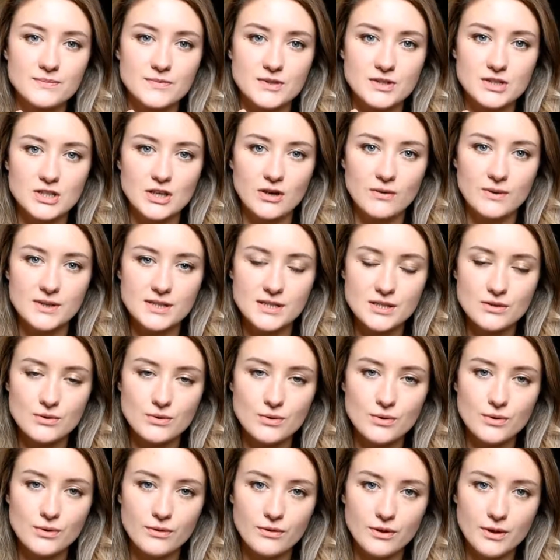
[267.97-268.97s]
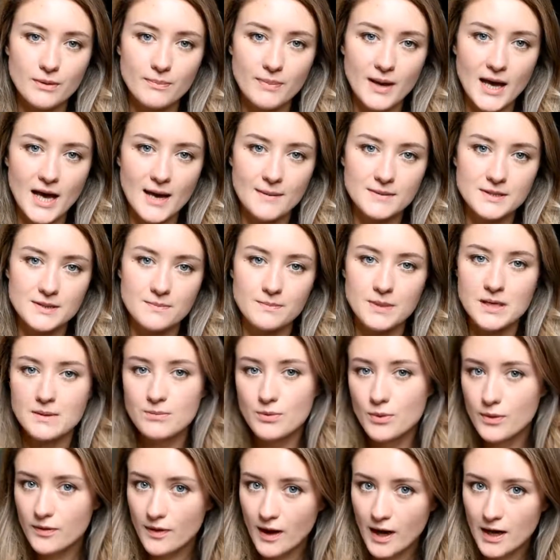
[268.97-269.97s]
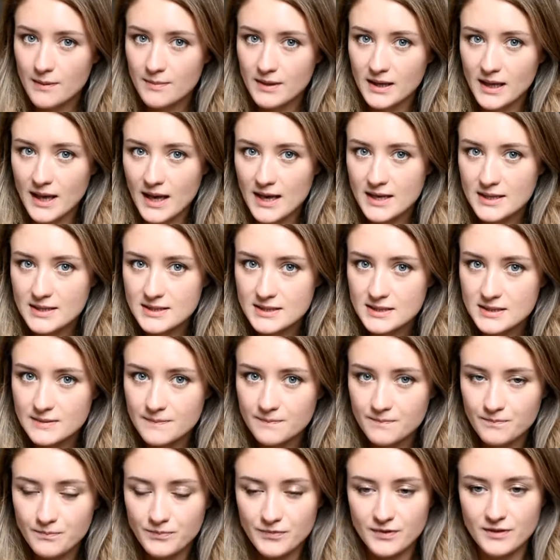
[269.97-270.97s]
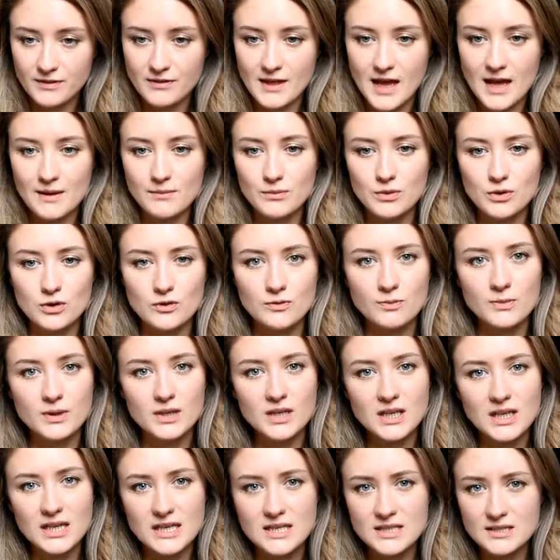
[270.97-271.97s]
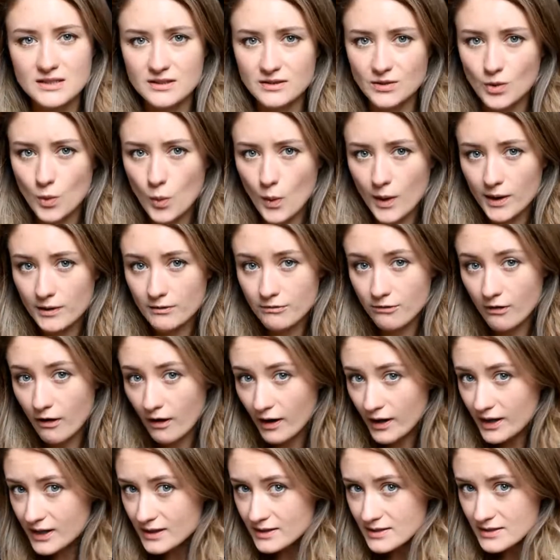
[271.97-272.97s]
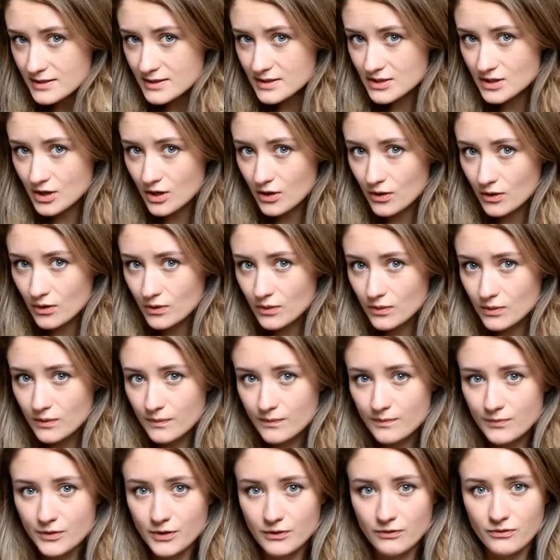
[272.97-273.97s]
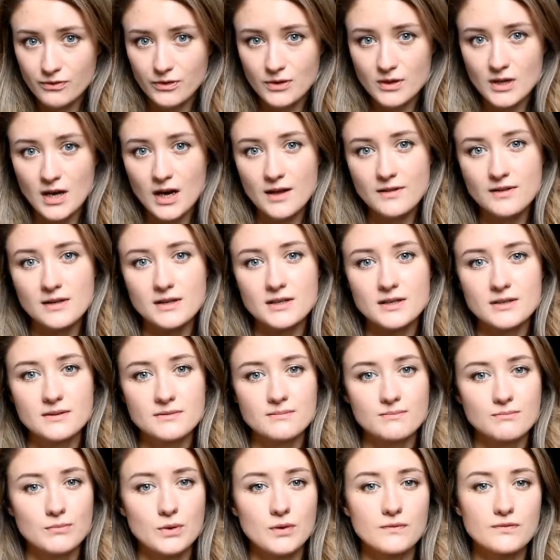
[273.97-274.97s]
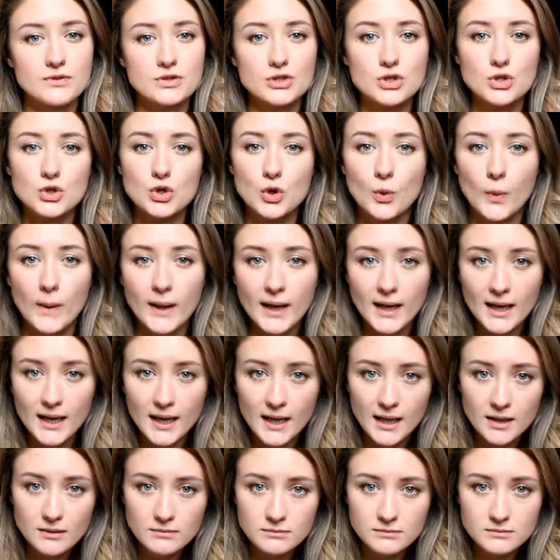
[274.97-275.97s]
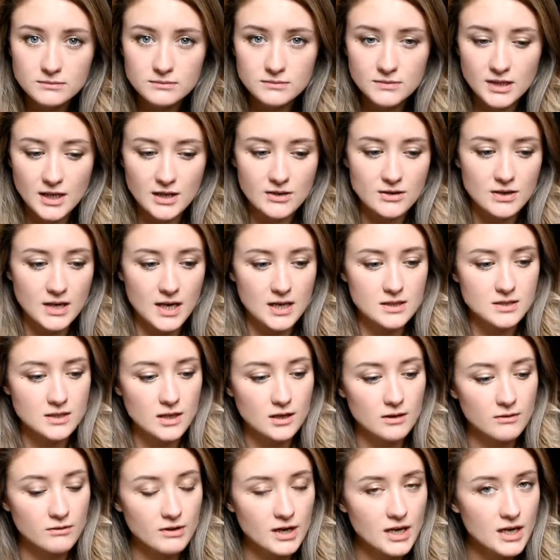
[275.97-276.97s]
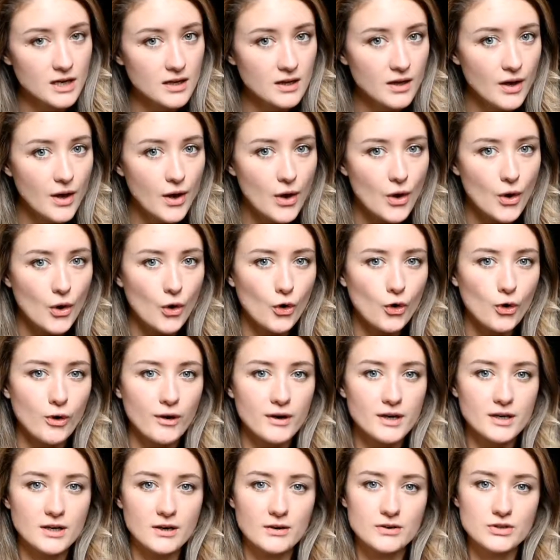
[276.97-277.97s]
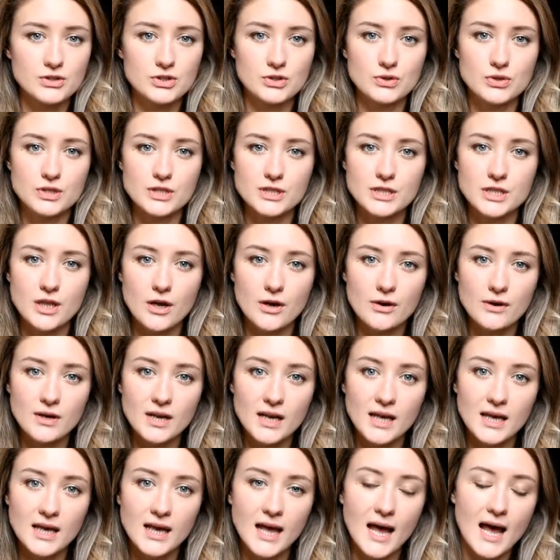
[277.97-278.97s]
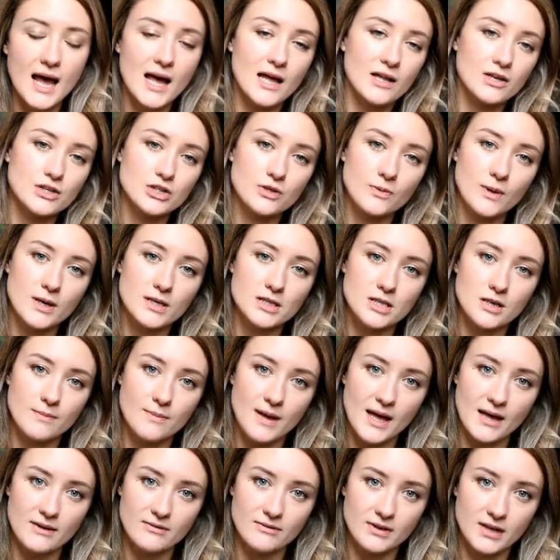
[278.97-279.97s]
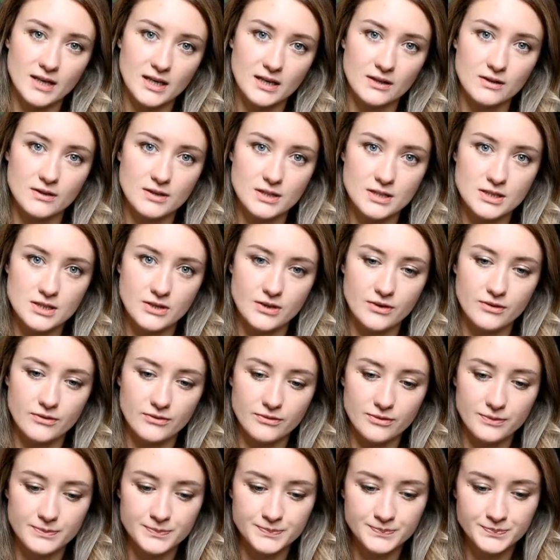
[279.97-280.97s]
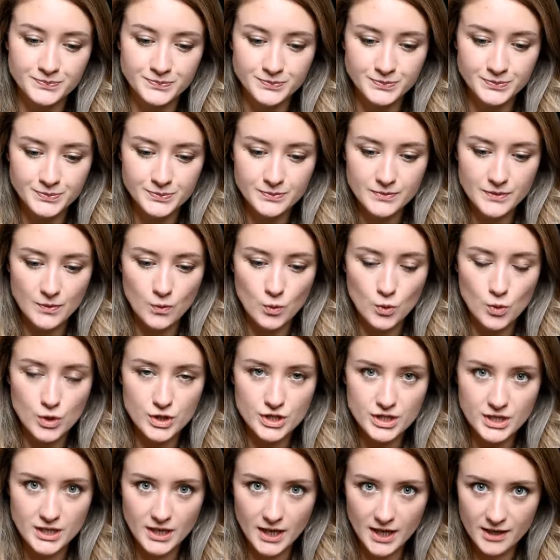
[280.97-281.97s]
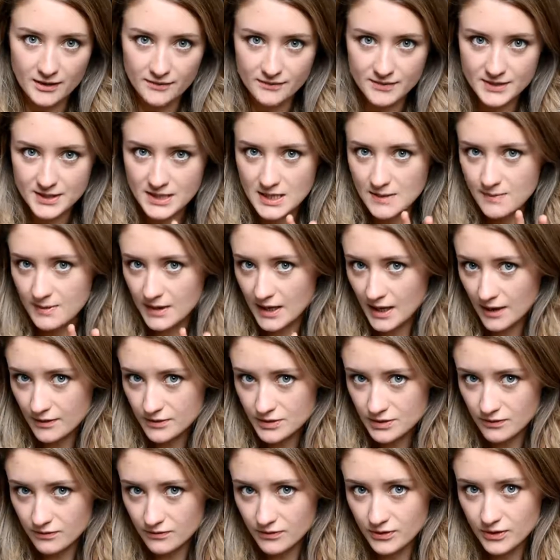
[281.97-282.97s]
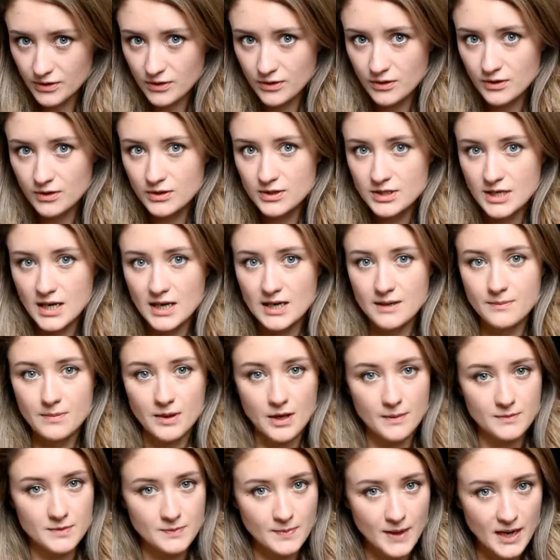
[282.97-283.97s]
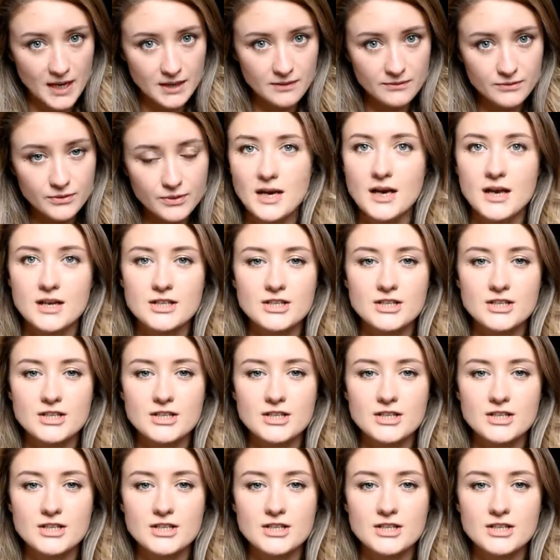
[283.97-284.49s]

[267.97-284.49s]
So it's thought that perhaps in people with IBS, that movement isn't quite right, so the food either moves too quickly and you get diarrhea, or it goes too slowly and you end up having lots of water kind of seeping out of the food and it becomes painful.